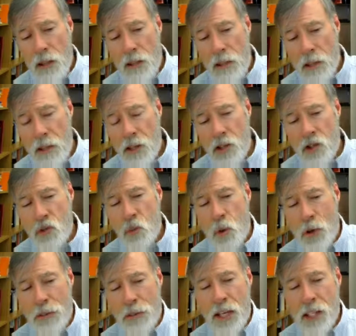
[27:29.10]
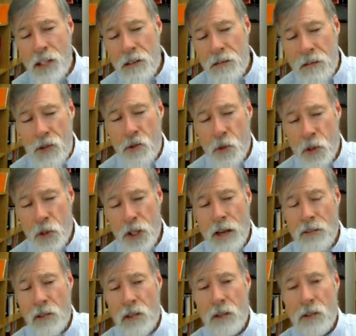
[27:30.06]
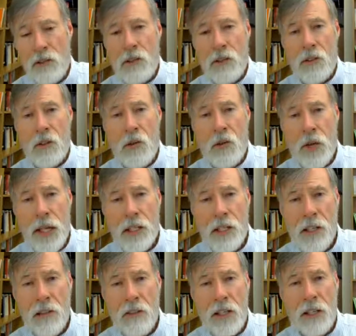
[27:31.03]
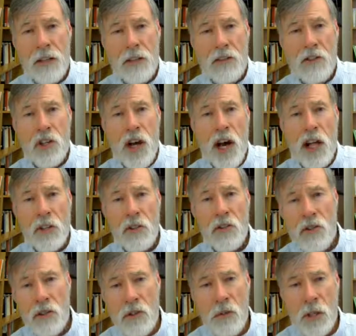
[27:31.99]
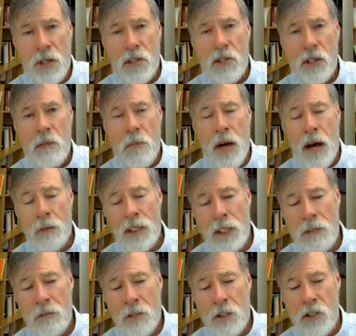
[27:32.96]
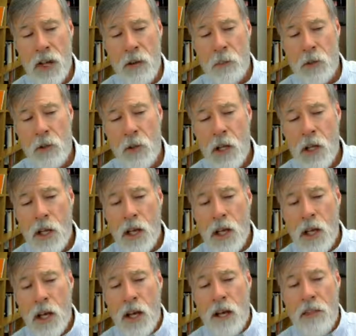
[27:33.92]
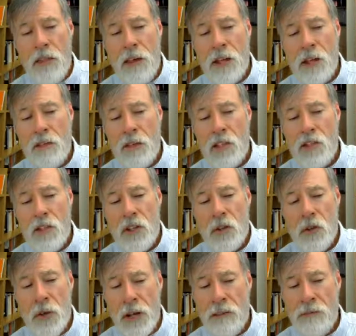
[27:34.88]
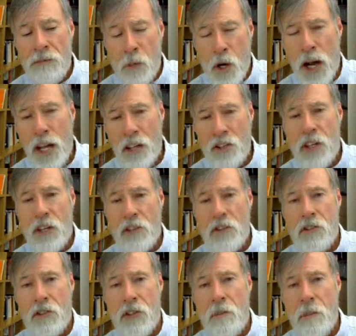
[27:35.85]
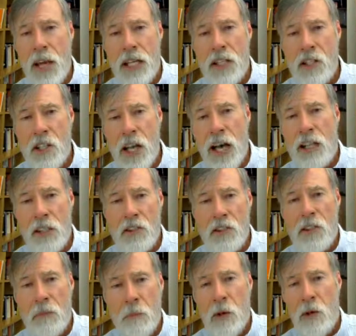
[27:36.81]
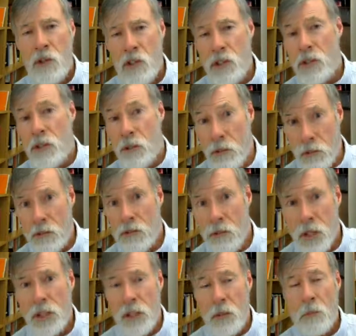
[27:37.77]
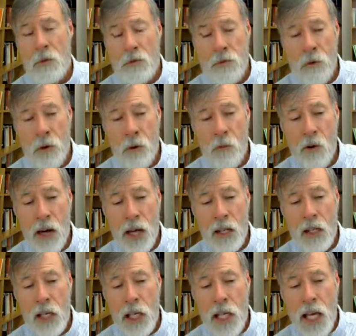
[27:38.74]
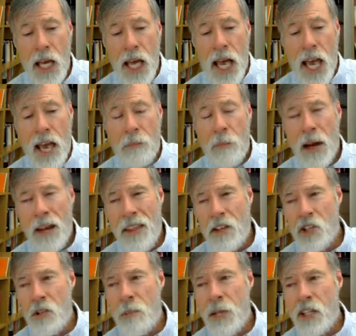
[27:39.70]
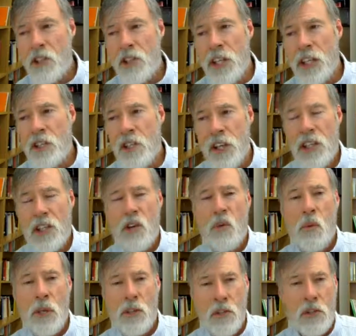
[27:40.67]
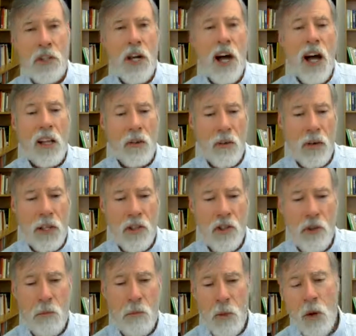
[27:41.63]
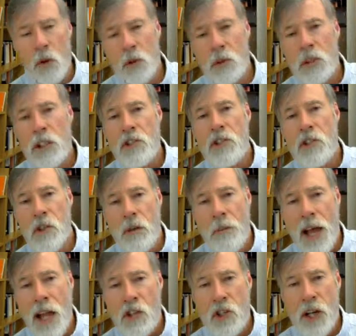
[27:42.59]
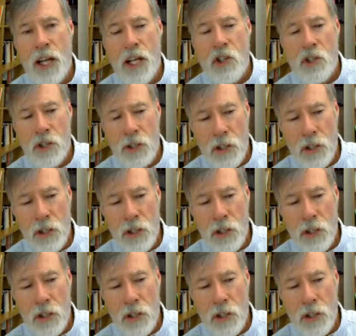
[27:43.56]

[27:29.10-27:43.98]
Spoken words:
this is what the individual level creativity scholars, Teresa Amabile, for example, think of as the creative processes that make a talented person really perform well. And by that, she means things like your risk tolerance, your boldness, your imagination.